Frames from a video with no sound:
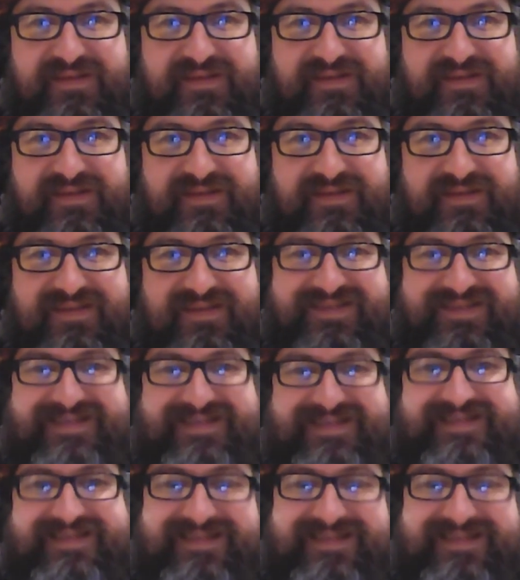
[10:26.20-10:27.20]

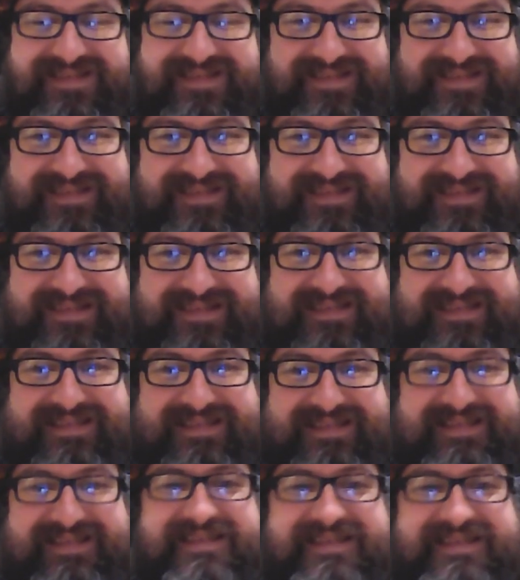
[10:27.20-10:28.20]

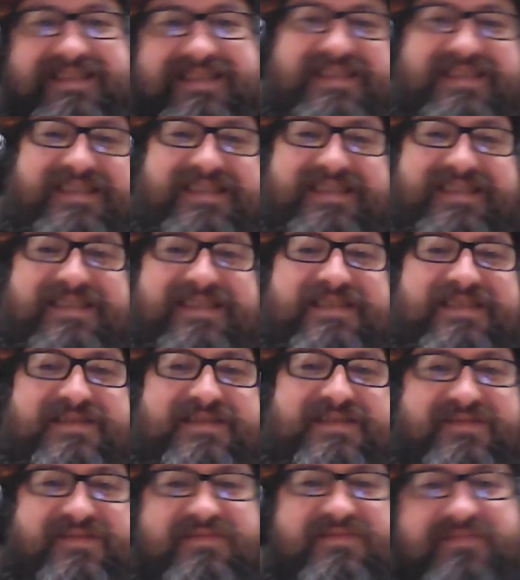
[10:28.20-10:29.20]

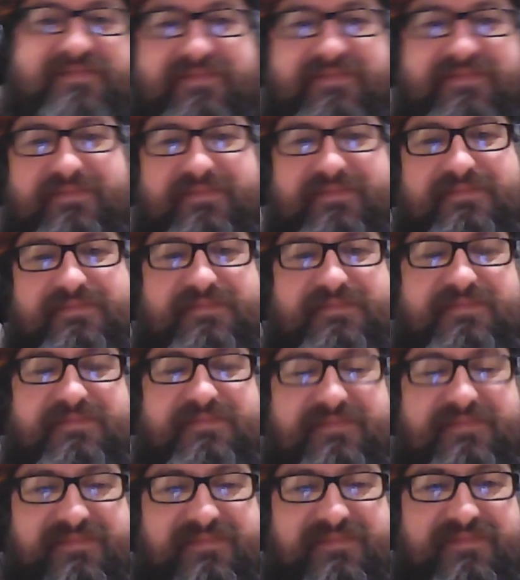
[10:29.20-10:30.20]

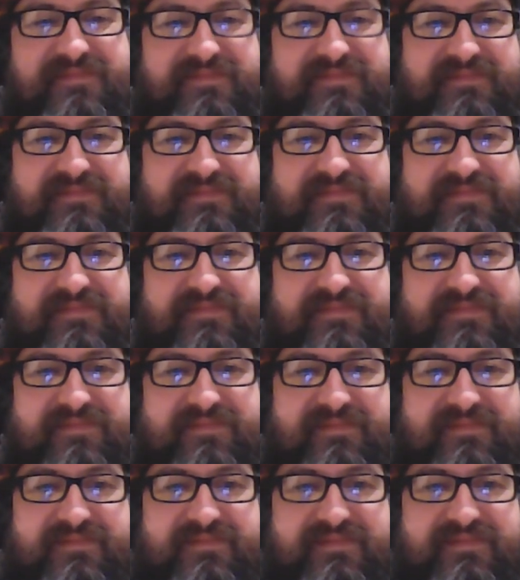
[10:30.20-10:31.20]

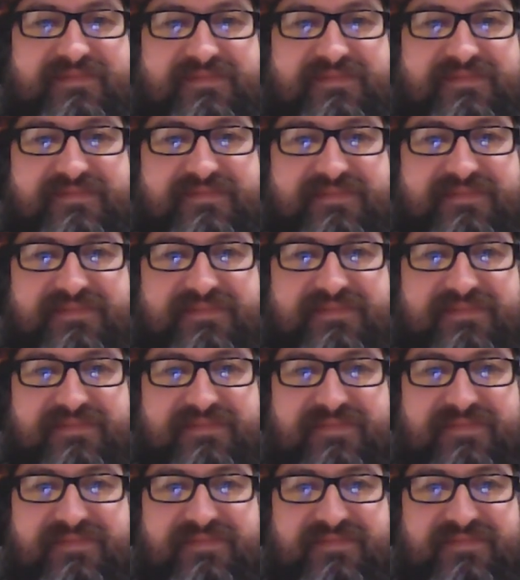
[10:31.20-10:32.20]

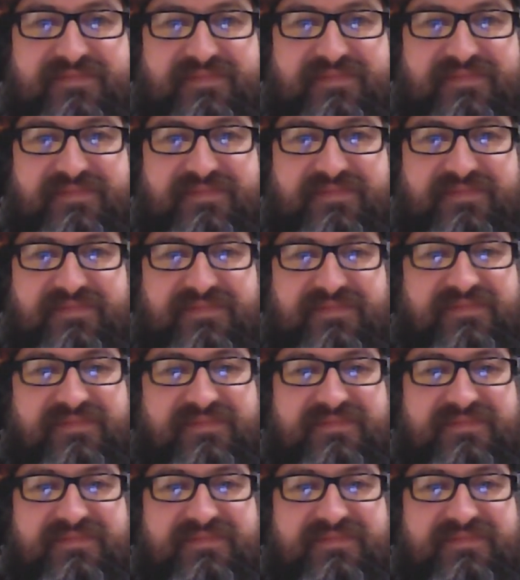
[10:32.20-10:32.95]
[no speech]